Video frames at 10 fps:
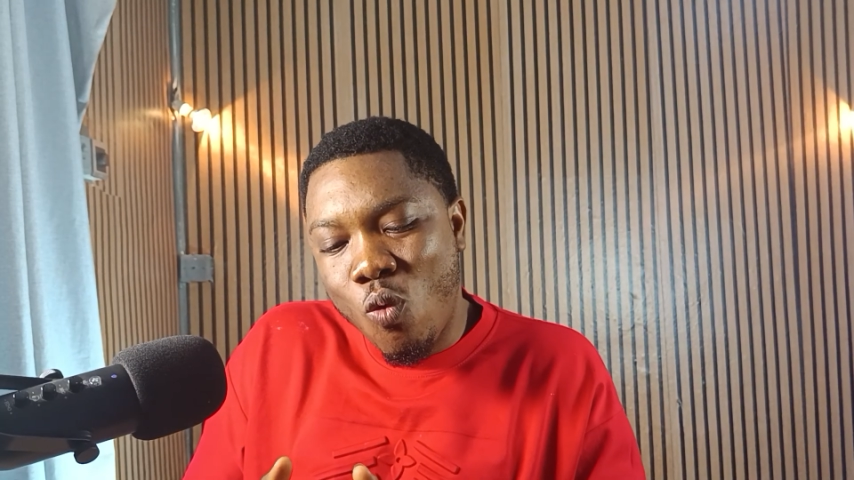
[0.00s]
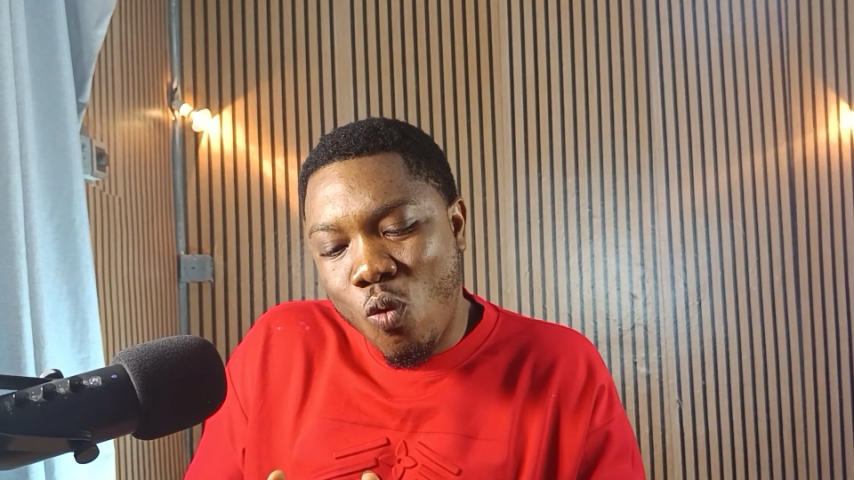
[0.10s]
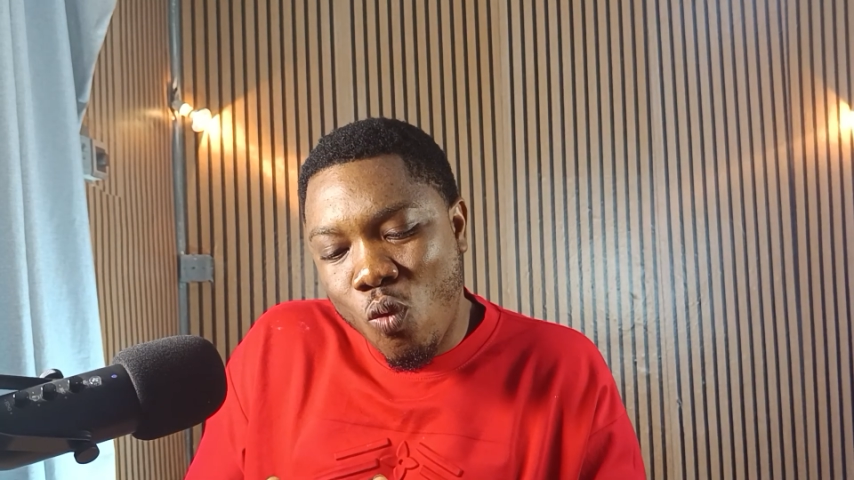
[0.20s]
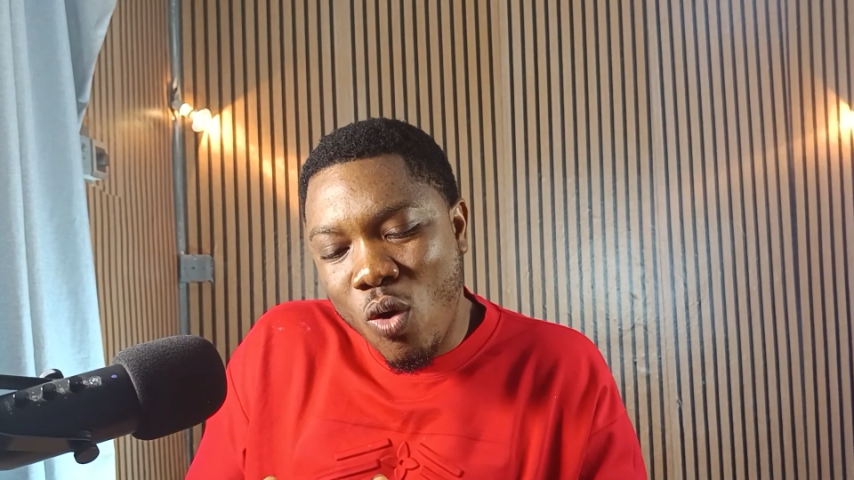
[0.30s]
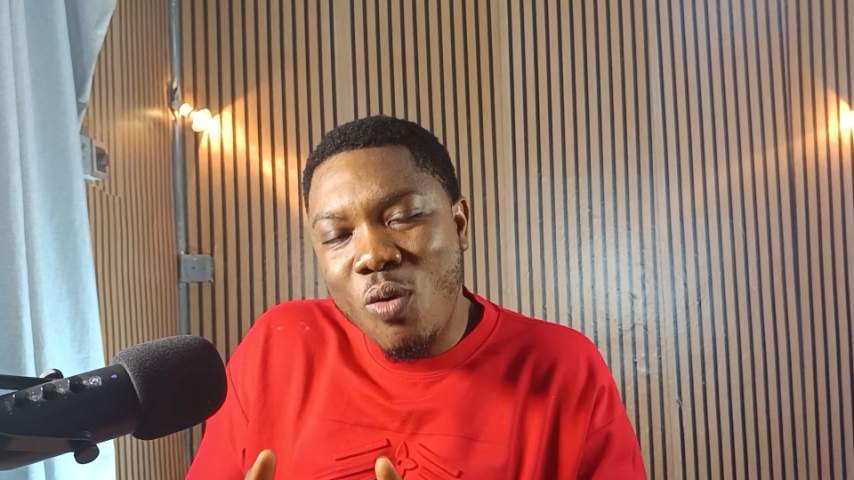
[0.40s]

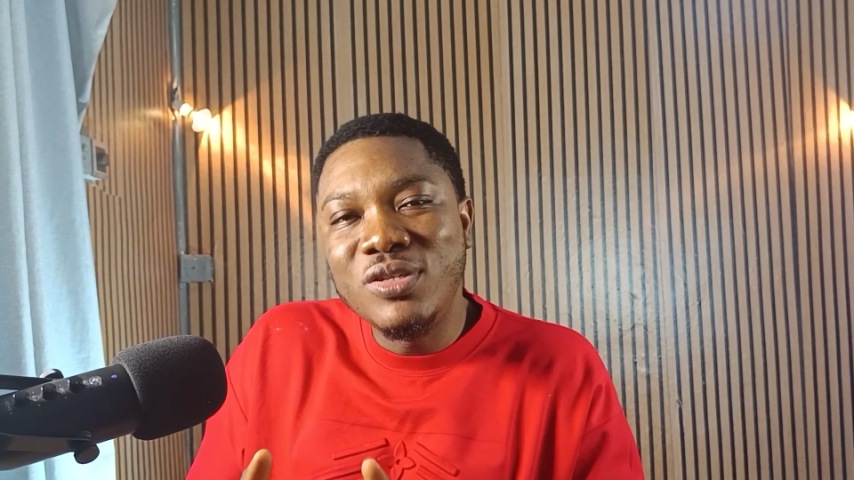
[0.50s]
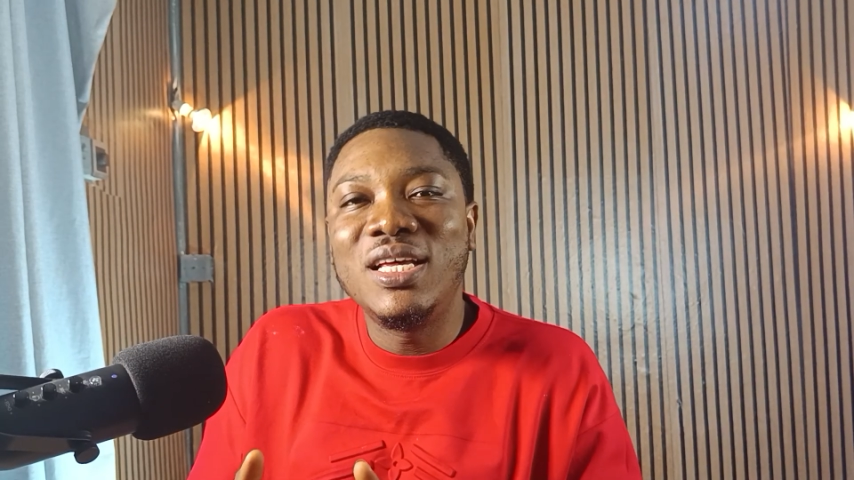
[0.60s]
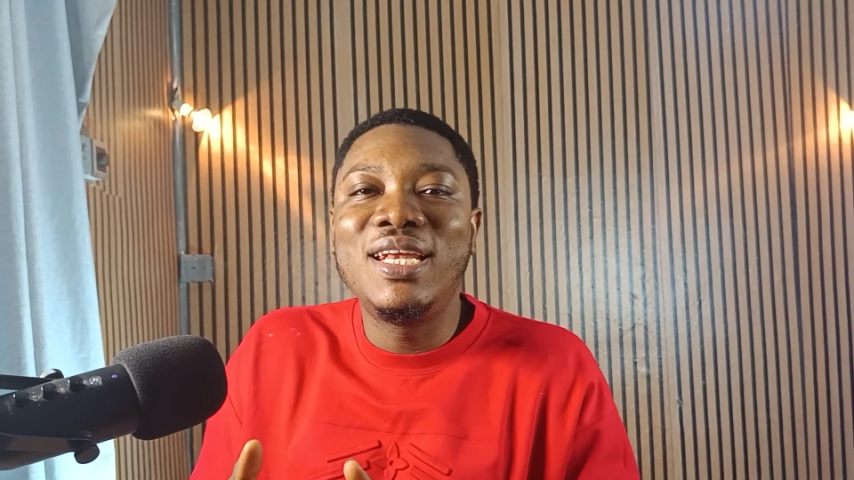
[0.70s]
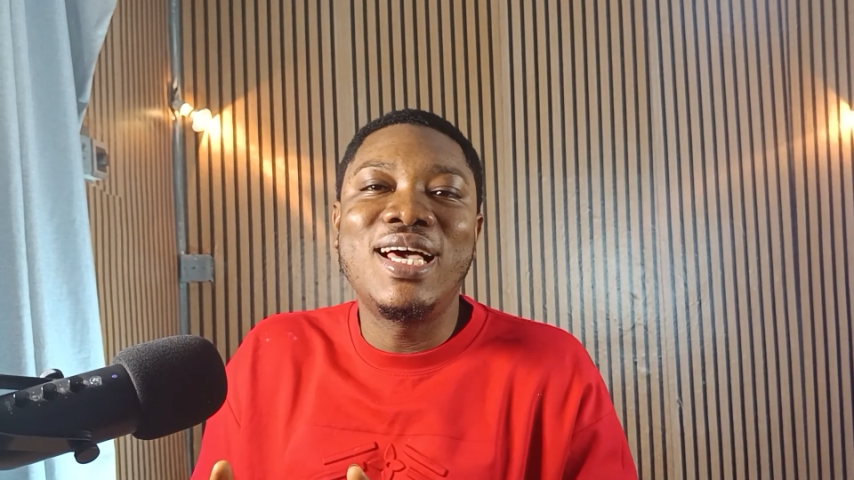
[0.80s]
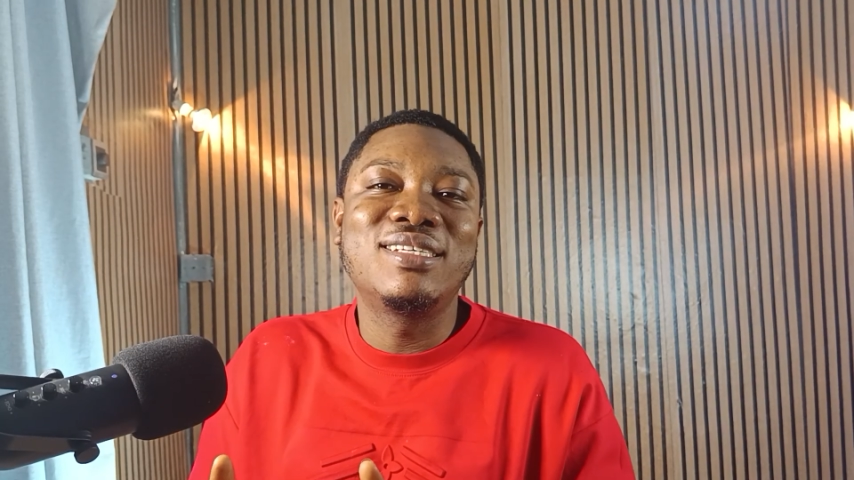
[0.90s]
When was the
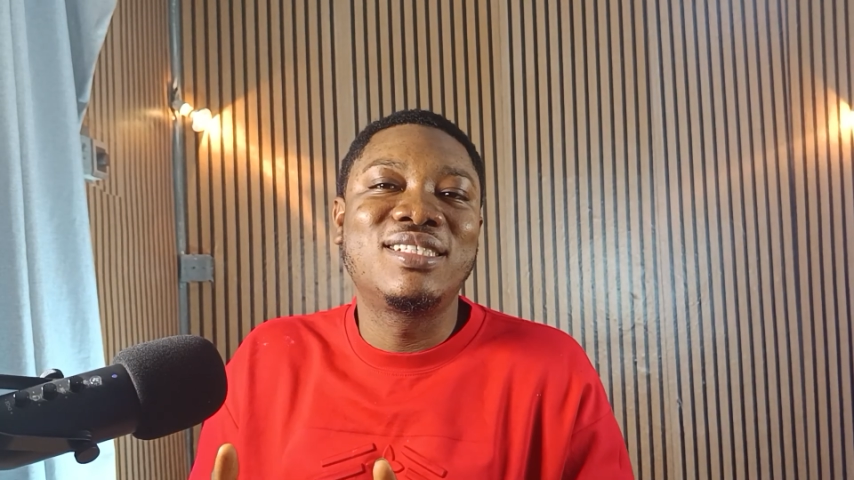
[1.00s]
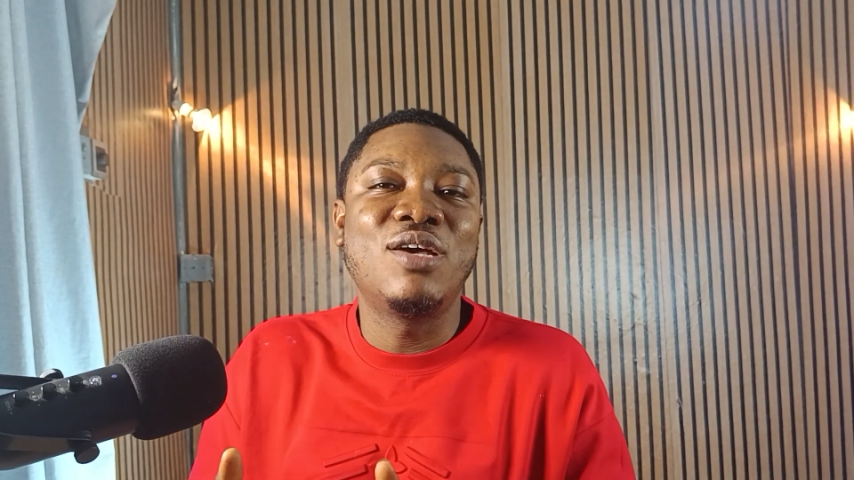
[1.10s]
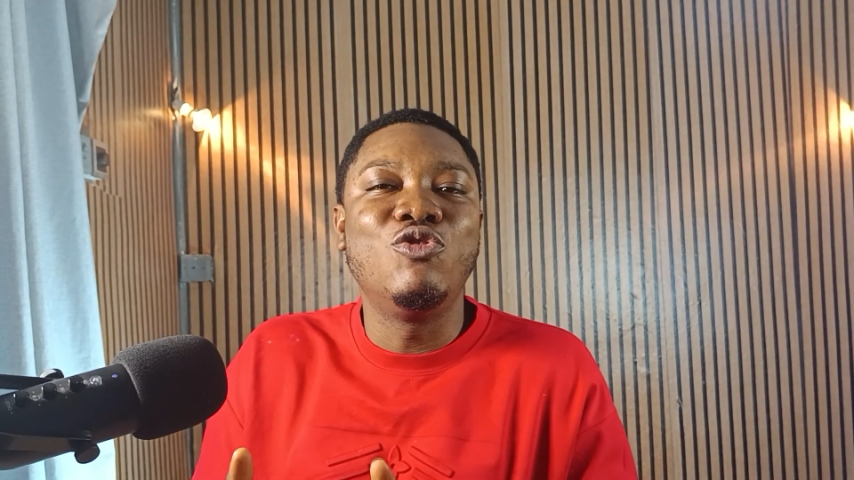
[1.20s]
last time you